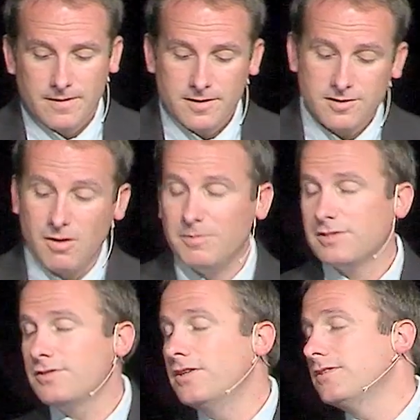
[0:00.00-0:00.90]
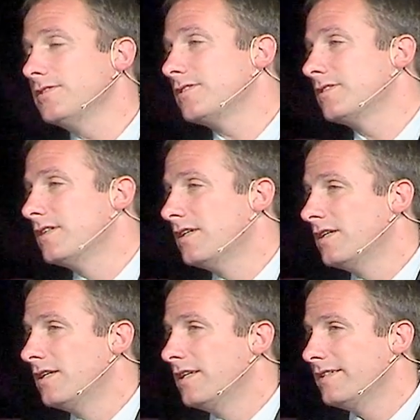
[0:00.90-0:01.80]
The psalmist knows
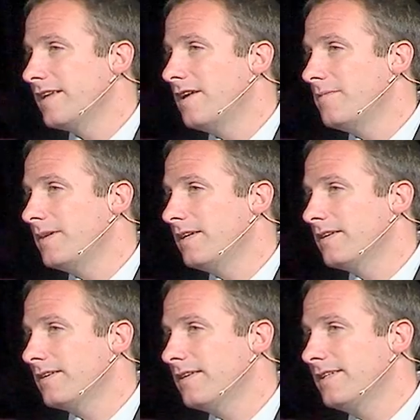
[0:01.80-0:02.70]
his enemy.